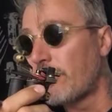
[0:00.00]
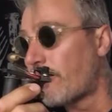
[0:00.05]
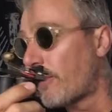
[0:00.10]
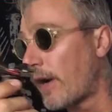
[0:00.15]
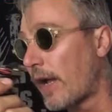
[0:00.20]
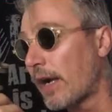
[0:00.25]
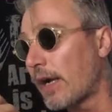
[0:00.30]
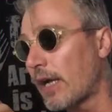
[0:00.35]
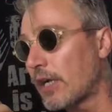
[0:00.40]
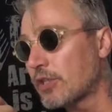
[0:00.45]

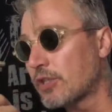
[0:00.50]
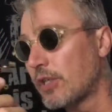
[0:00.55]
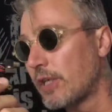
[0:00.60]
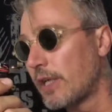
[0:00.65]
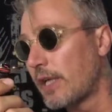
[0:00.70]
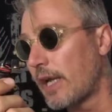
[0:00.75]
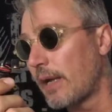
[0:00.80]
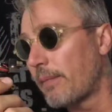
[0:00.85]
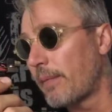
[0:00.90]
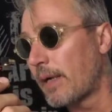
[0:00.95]
Frank
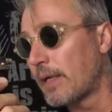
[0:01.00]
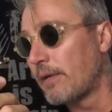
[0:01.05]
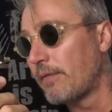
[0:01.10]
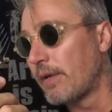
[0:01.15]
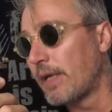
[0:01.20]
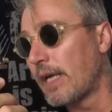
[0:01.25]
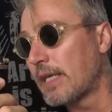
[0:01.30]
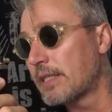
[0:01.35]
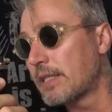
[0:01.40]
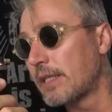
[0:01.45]
actually came out
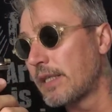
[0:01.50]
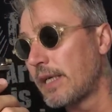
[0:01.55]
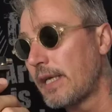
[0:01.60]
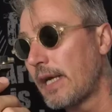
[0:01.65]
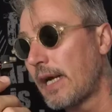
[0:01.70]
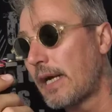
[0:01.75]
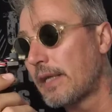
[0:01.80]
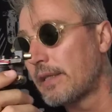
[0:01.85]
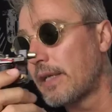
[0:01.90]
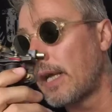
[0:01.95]
even
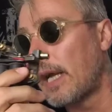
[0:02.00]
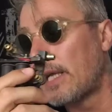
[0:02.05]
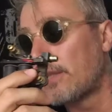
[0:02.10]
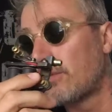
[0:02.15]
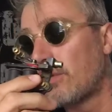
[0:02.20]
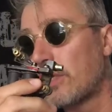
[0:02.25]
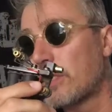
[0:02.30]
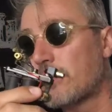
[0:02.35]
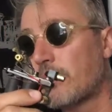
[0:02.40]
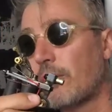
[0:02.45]
yesterday and I
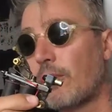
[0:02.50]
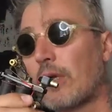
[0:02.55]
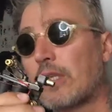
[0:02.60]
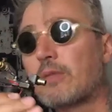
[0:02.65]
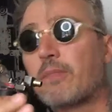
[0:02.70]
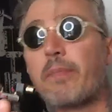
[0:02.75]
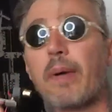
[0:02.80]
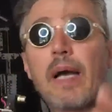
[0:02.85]
had to ask what's